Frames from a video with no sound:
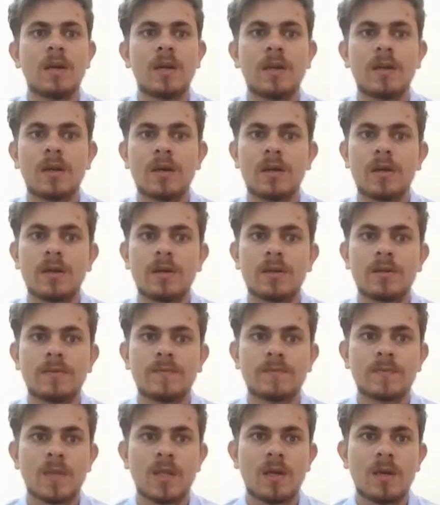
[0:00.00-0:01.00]
in Ayer,
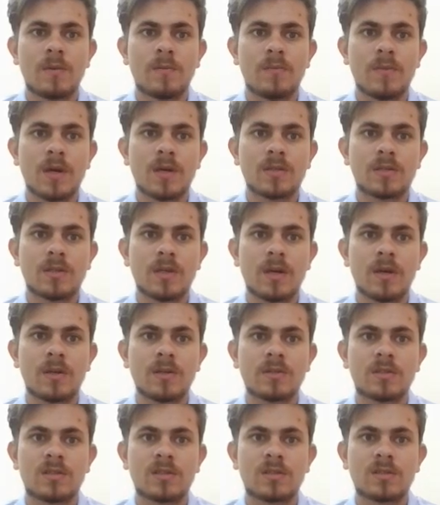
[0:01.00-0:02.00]

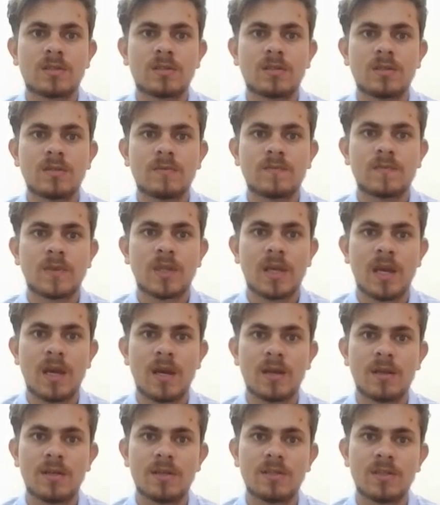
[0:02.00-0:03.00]
Massachusetts,
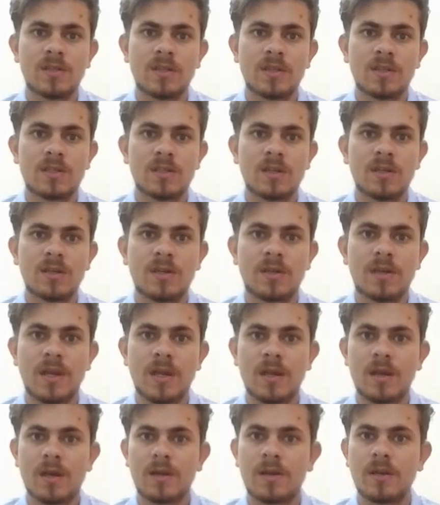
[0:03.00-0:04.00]
Kenny is initially
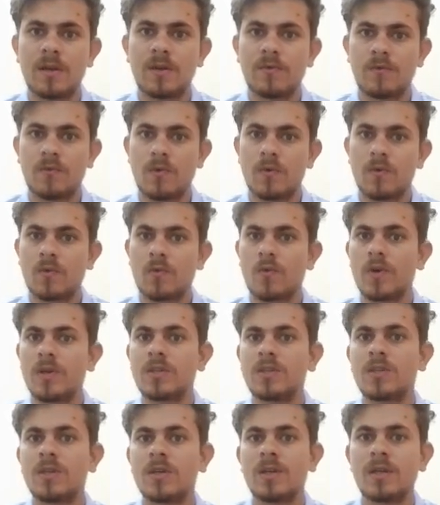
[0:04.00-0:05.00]
taken in for
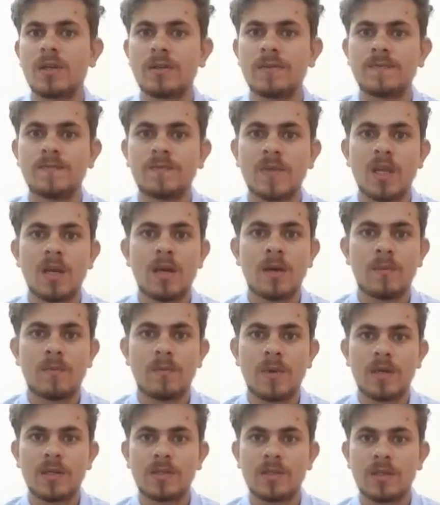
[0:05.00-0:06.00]
questioning
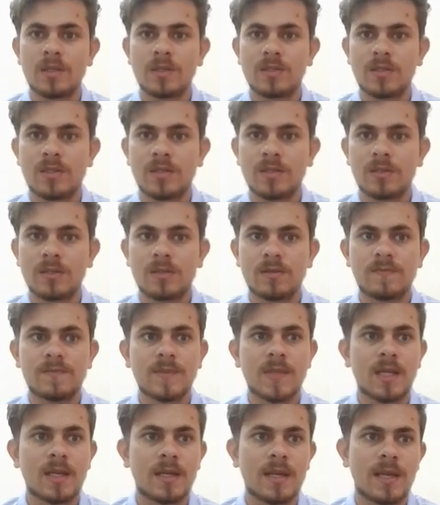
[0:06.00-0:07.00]
by Sergeant
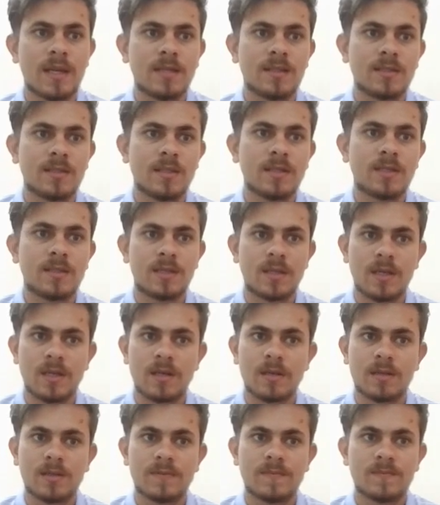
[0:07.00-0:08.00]
Nancy
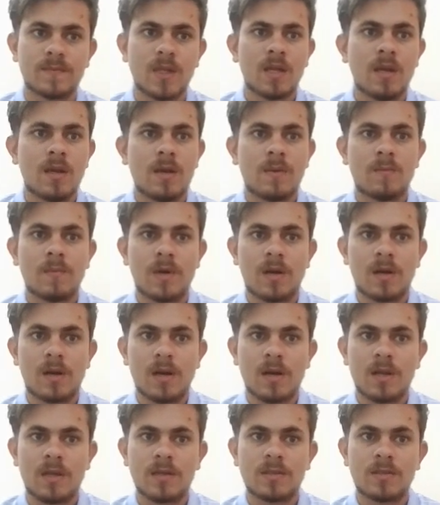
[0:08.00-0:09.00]
Taylor but
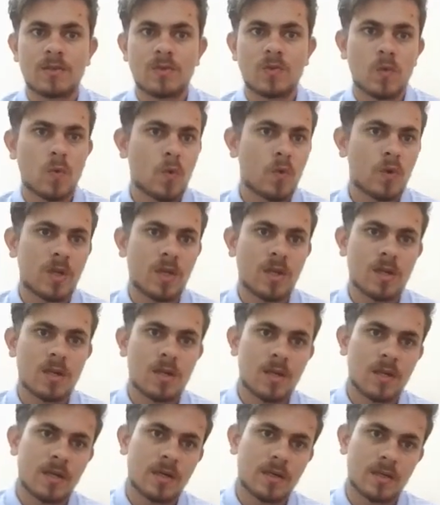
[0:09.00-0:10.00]
released two
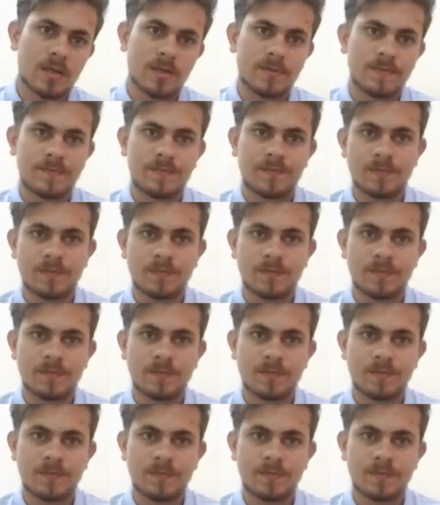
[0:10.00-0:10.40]
years later.